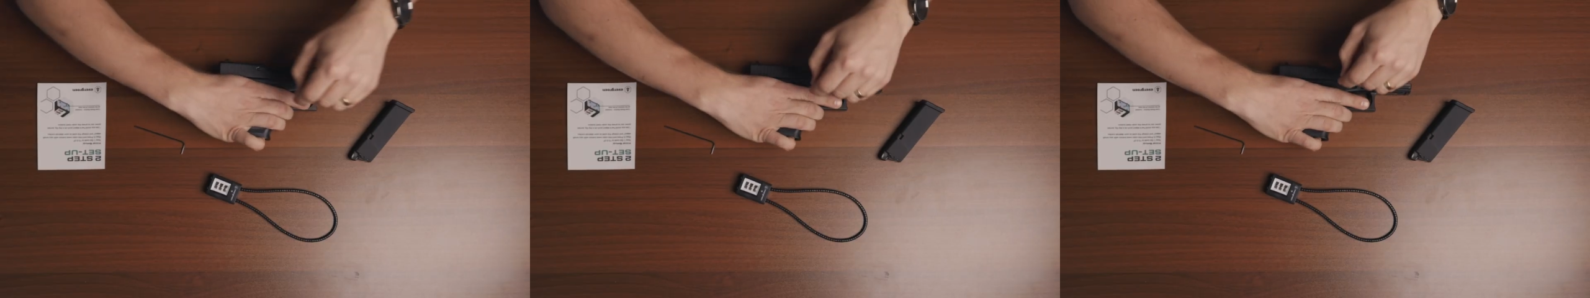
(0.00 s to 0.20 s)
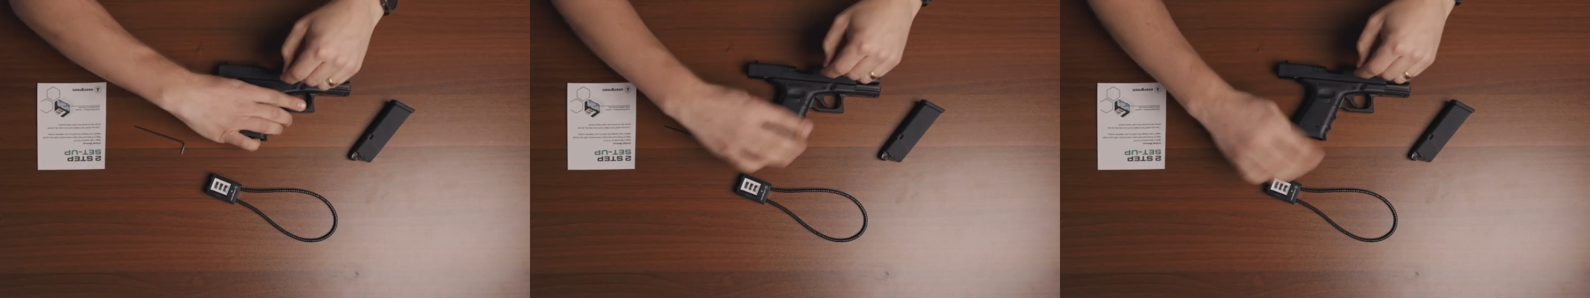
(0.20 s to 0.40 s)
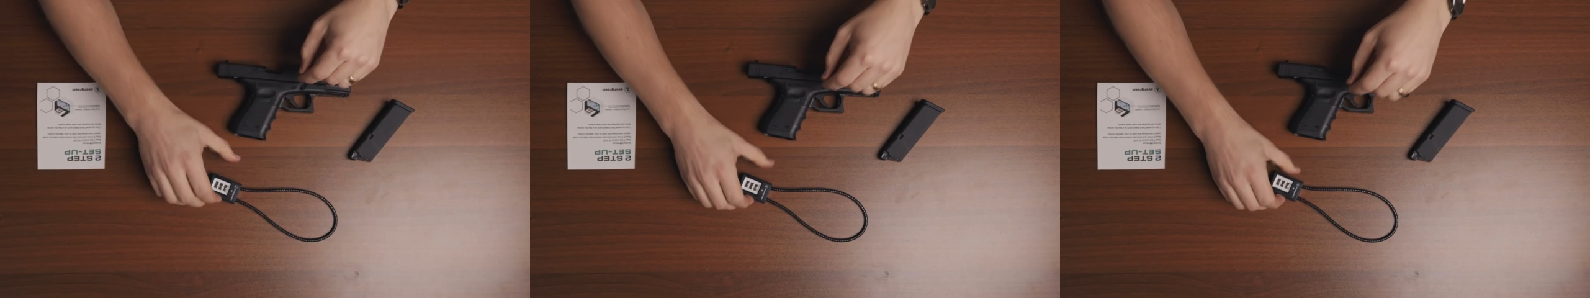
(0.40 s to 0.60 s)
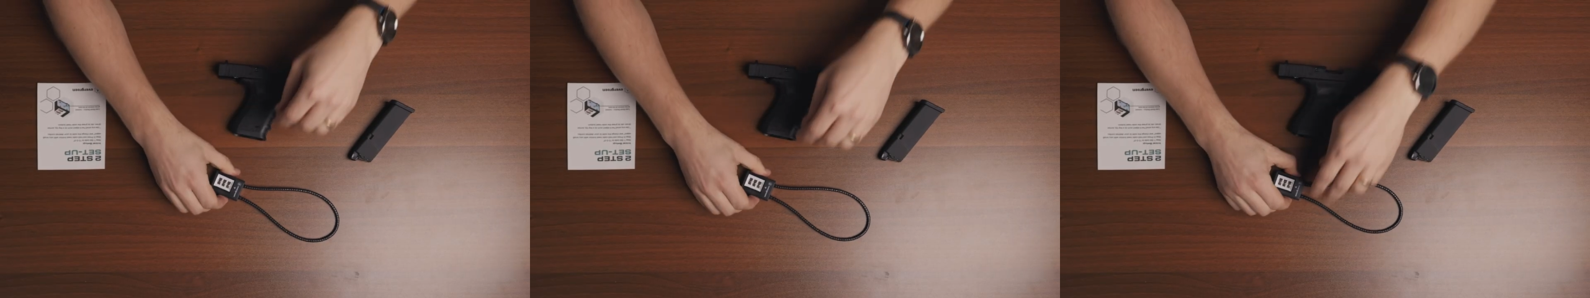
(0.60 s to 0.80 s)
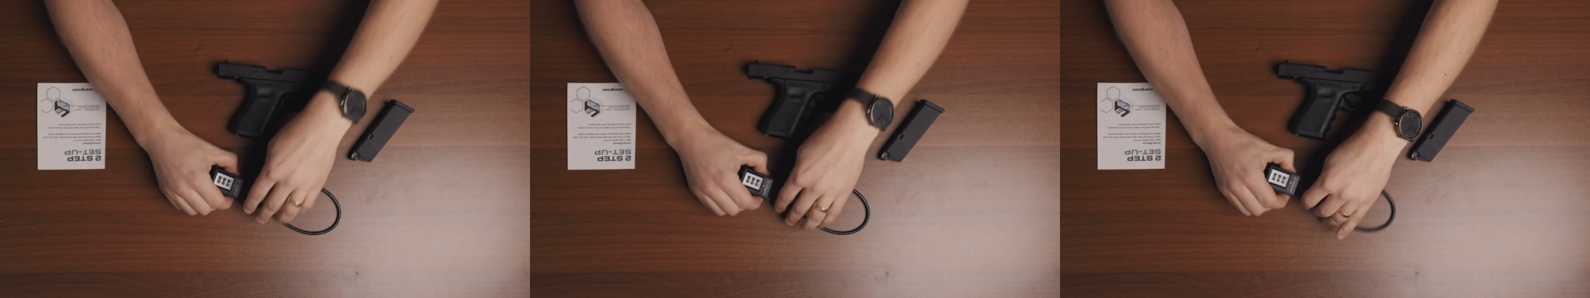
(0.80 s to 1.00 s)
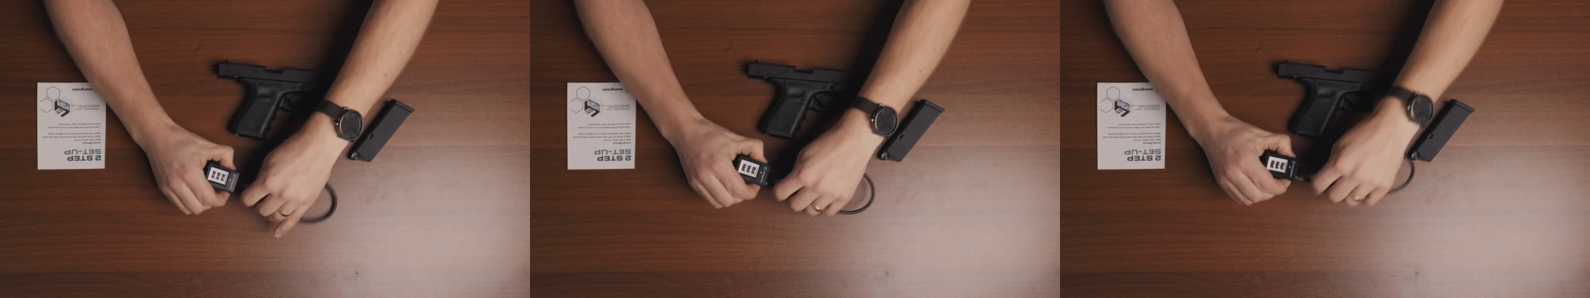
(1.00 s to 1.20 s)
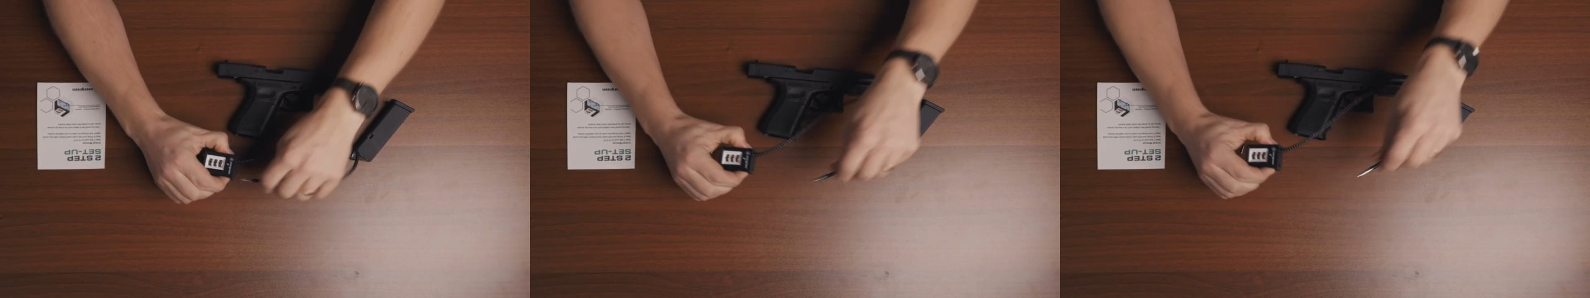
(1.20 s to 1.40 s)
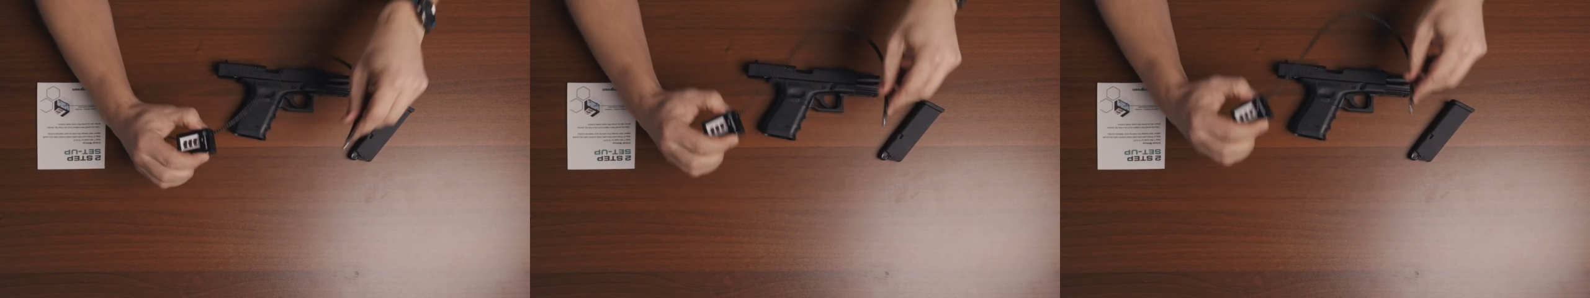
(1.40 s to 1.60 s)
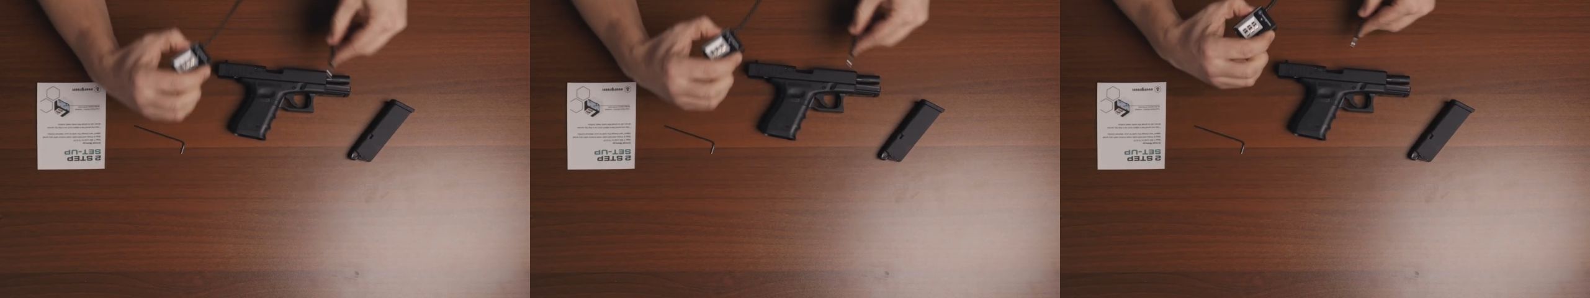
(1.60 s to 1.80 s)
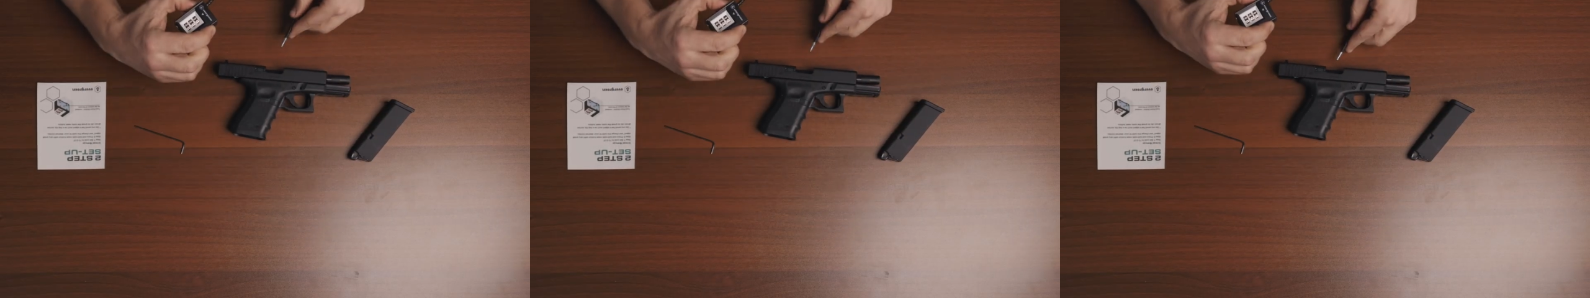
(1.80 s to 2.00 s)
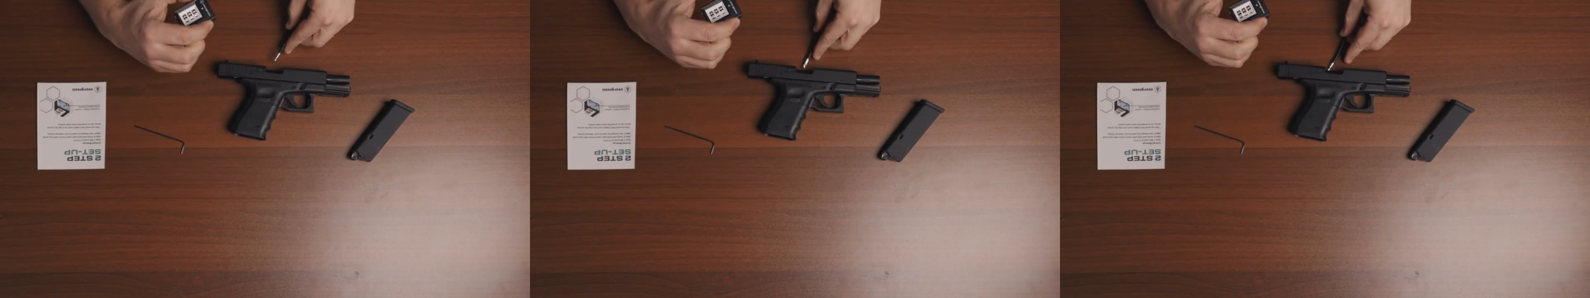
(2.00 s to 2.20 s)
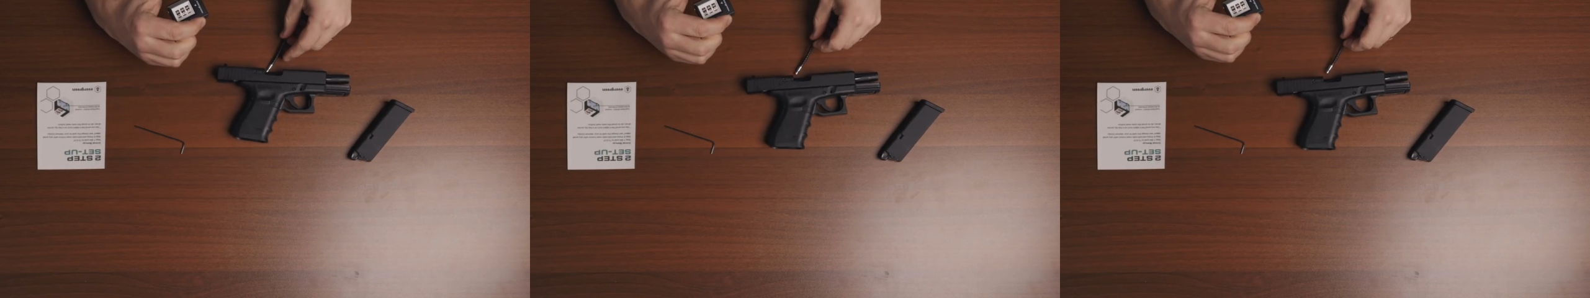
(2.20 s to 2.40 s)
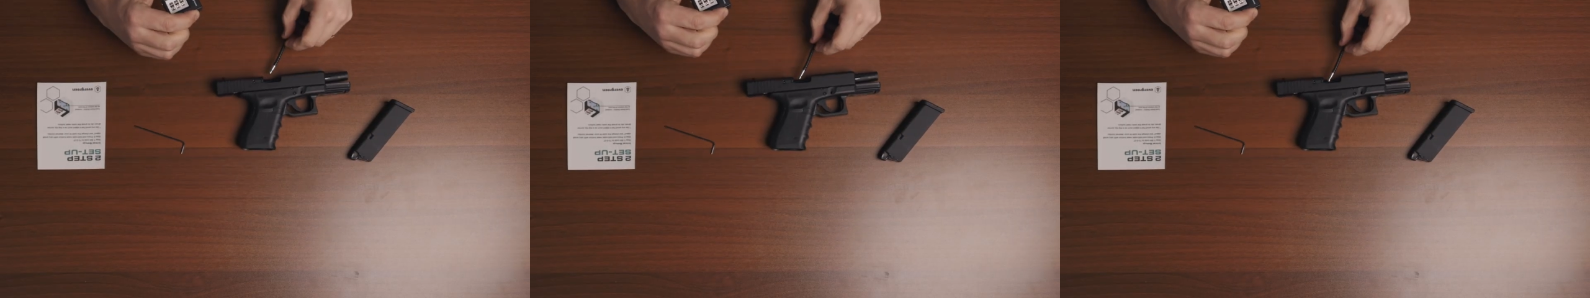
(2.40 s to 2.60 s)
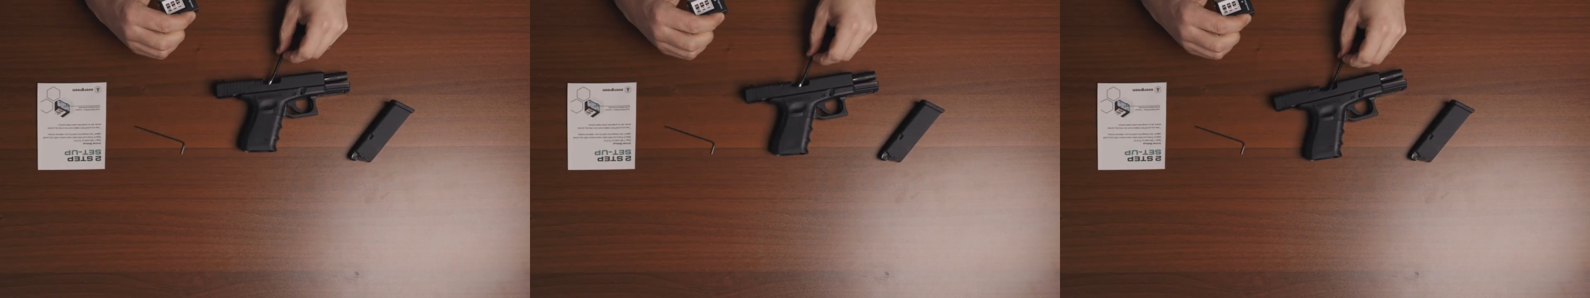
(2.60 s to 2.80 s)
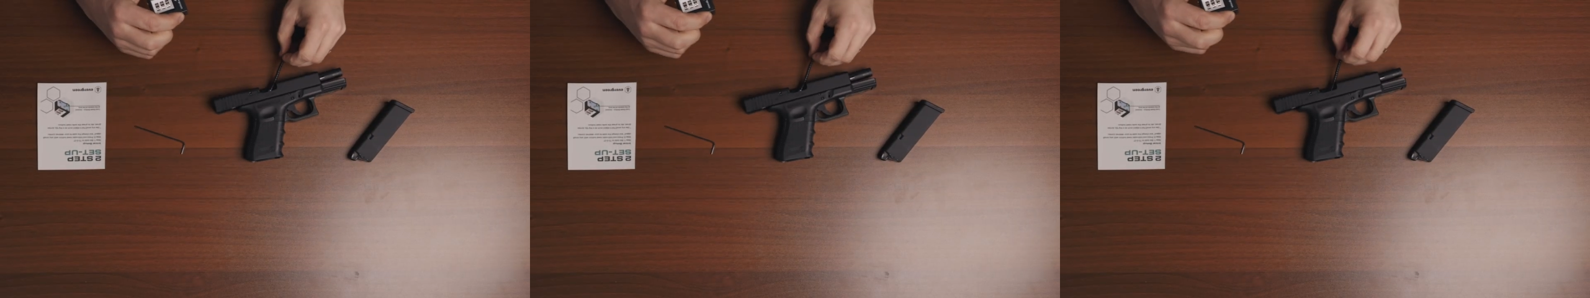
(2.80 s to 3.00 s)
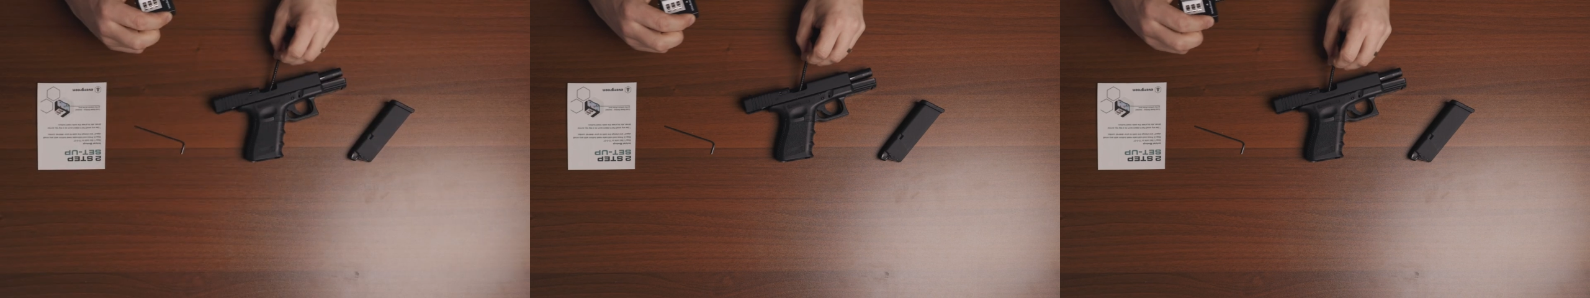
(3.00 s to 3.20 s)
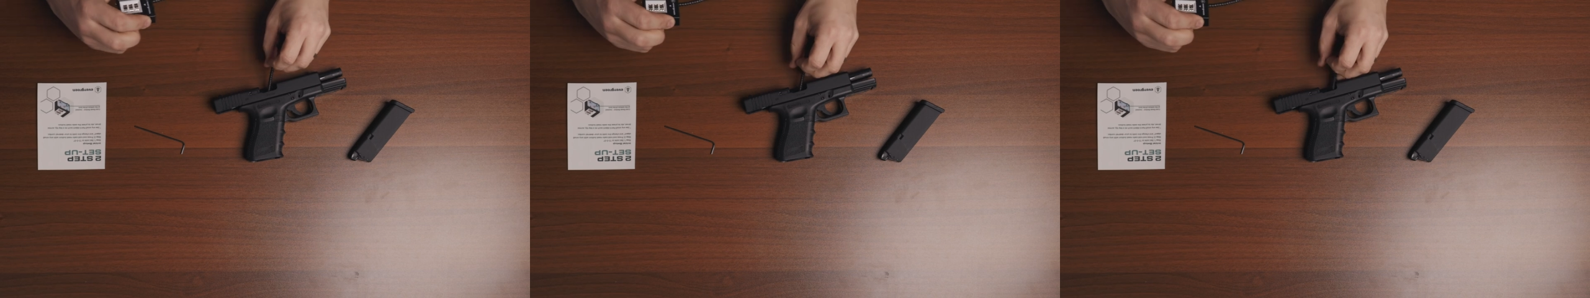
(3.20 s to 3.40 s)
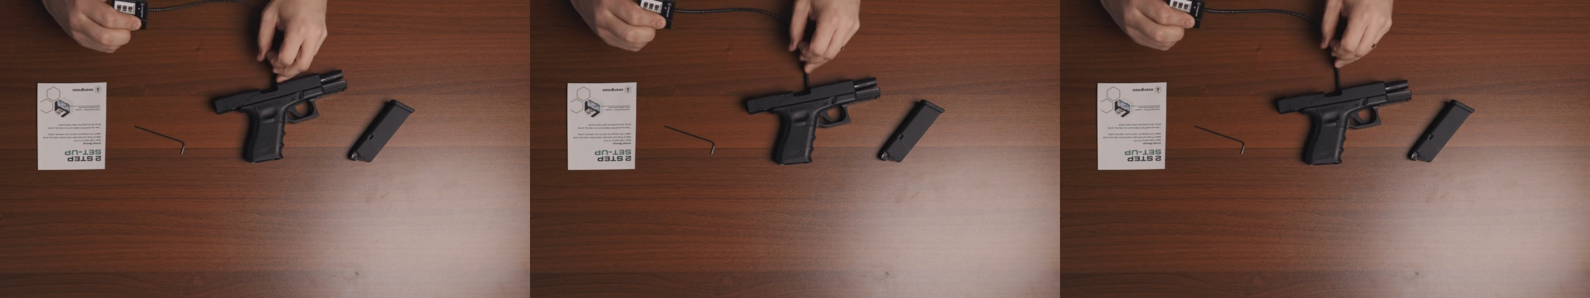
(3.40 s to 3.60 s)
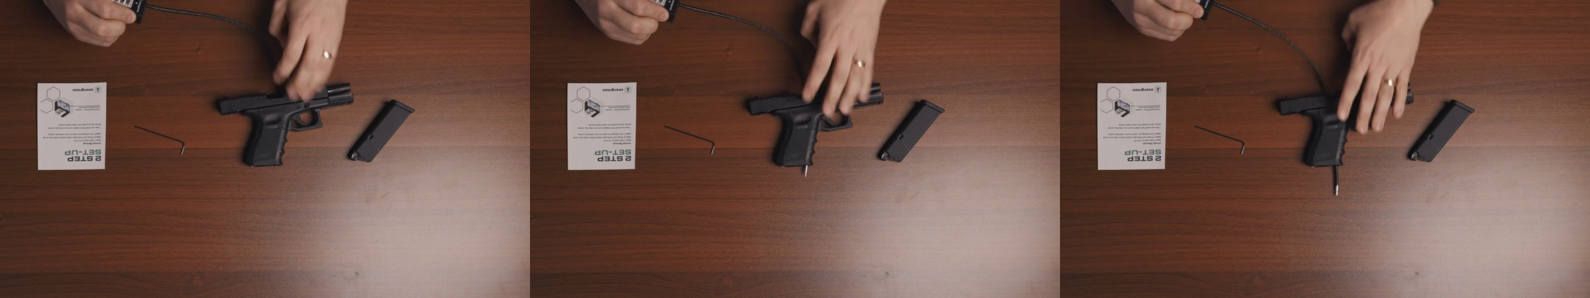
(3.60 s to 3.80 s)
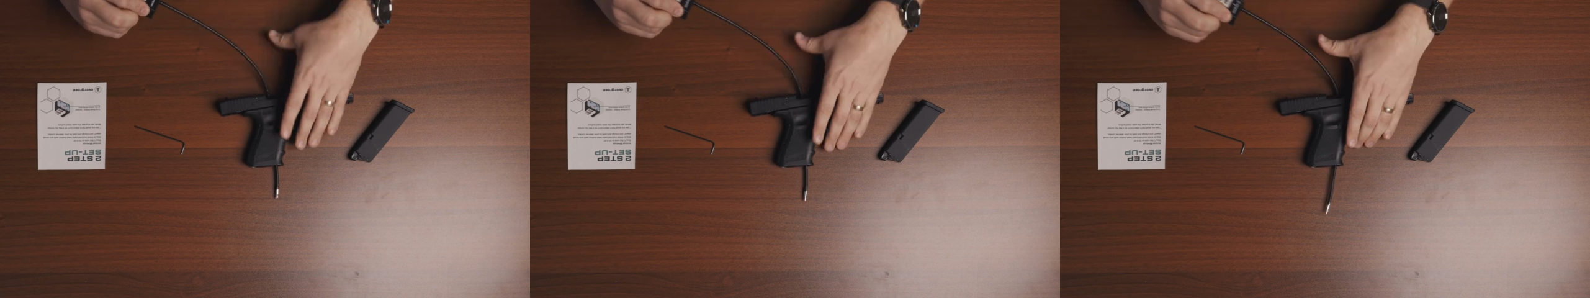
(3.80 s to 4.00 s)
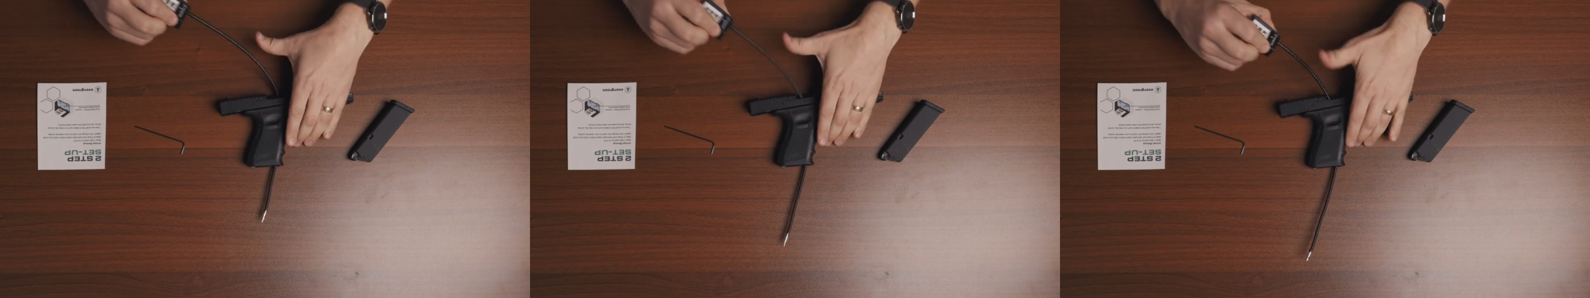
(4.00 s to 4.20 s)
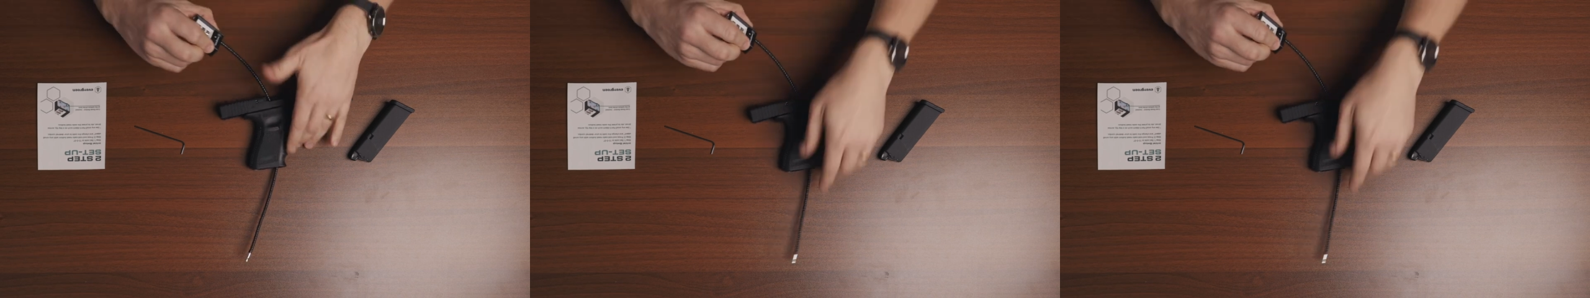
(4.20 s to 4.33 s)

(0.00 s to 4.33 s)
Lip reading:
No face is visible, so there are no lips to read.